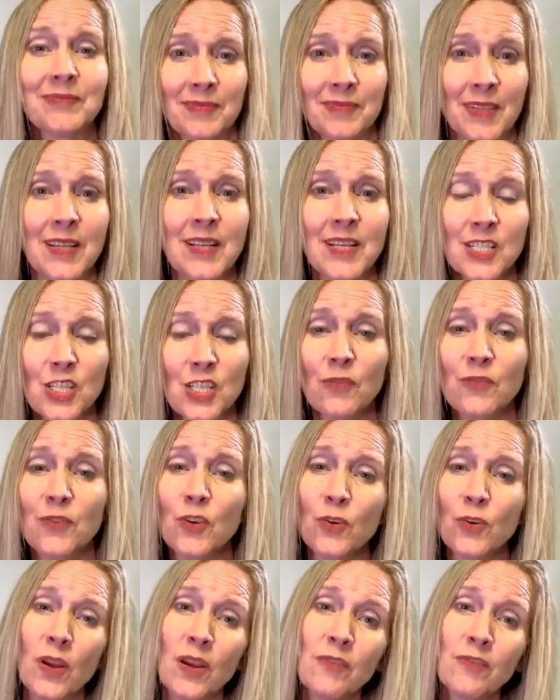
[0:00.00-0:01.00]
So
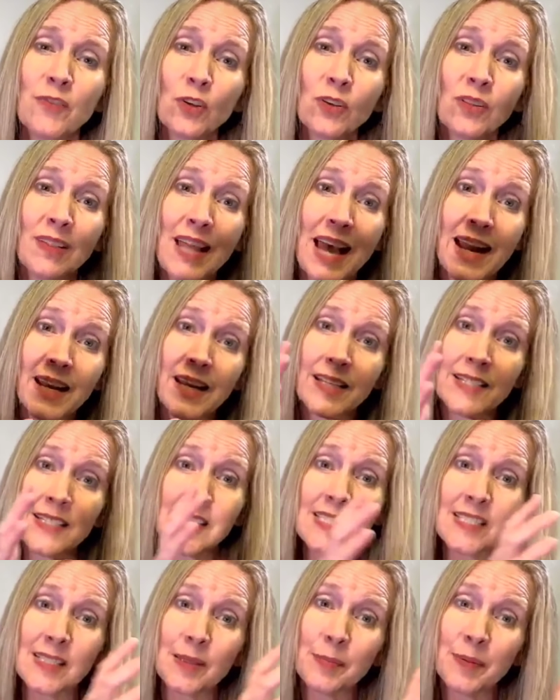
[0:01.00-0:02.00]
if you're lacking
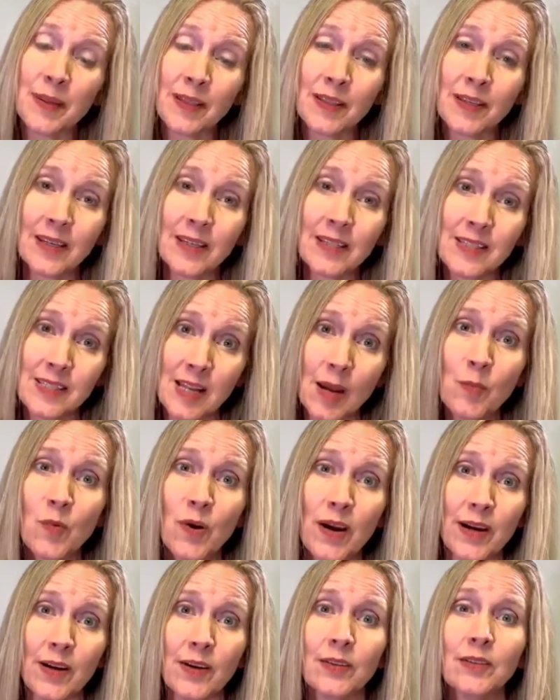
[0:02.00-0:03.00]
stability
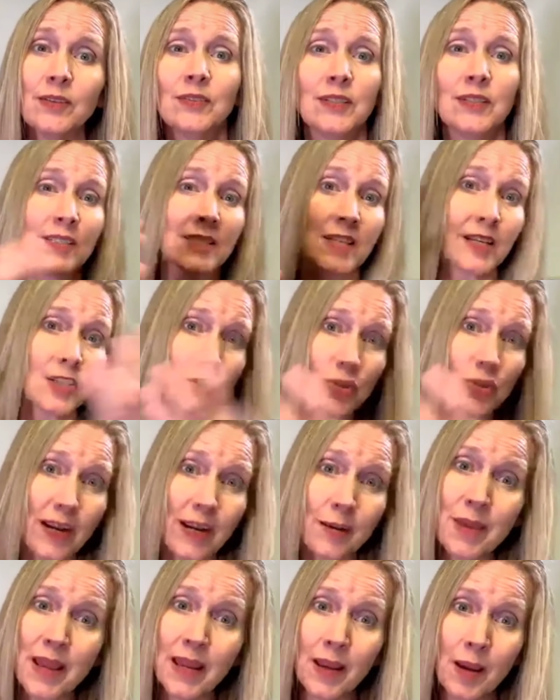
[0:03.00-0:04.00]
somewhere, it's going to try to
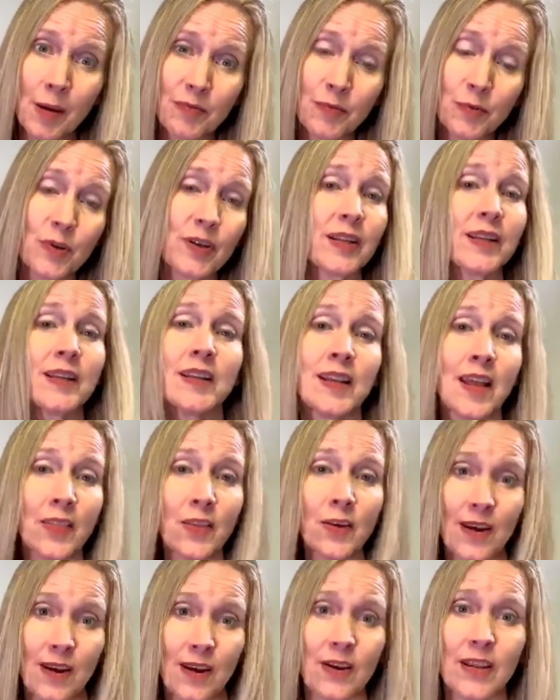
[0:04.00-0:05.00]
make up for it in another
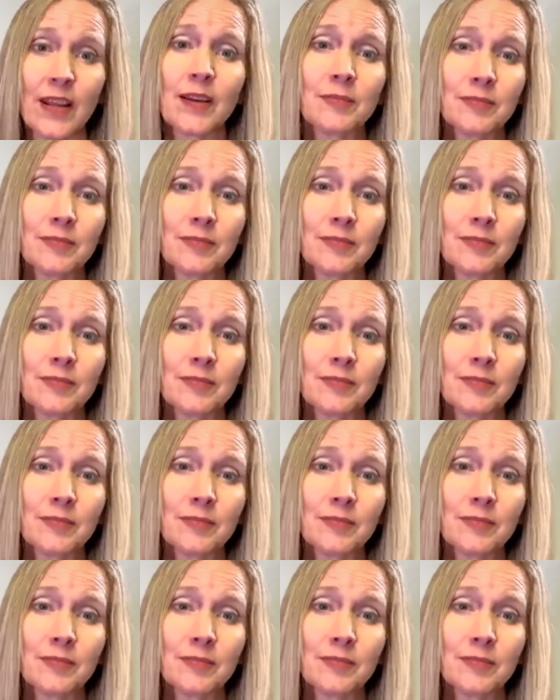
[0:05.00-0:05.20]
area.